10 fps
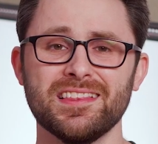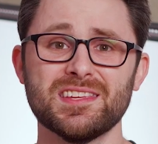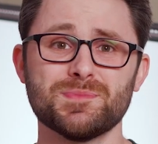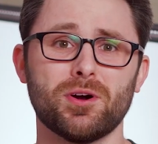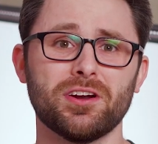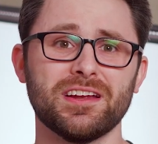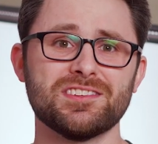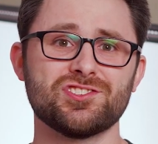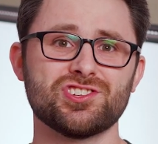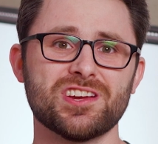This part
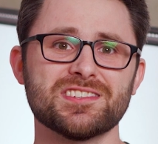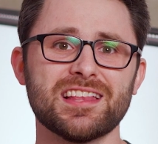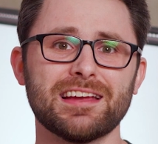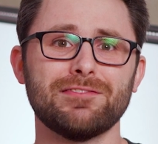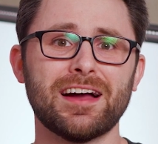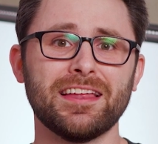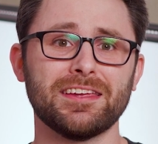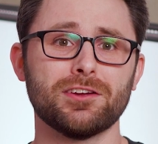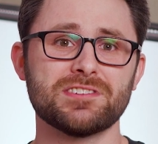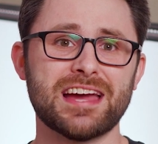is just like
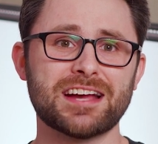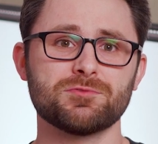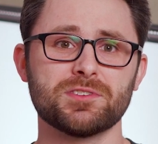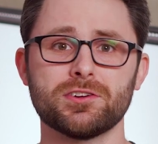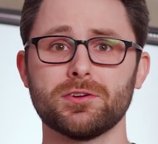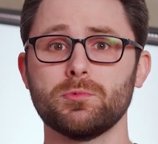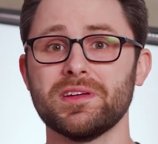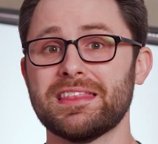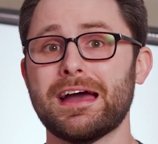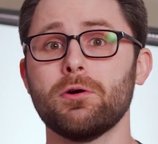filing your tax return
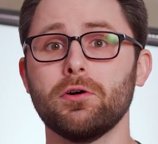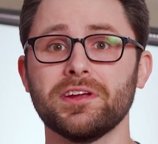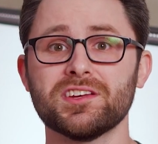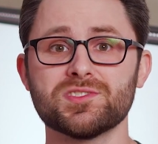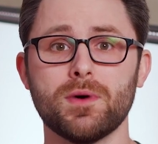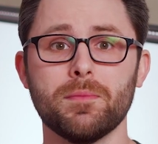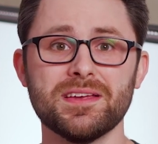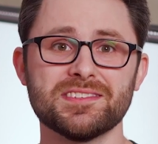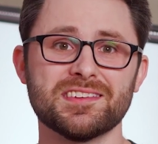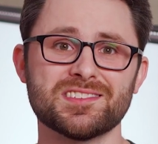without owning a small
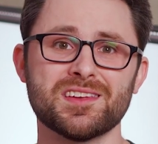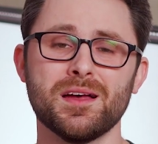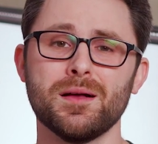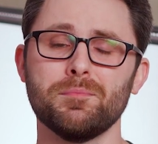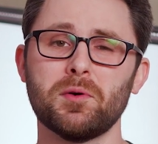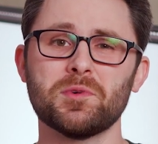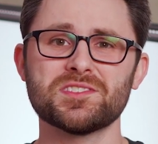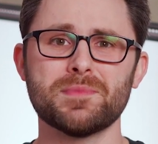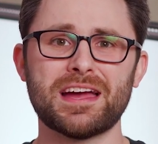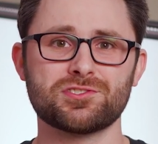business, but with
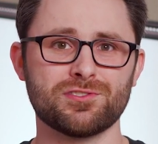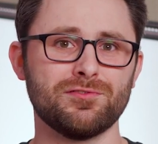some extra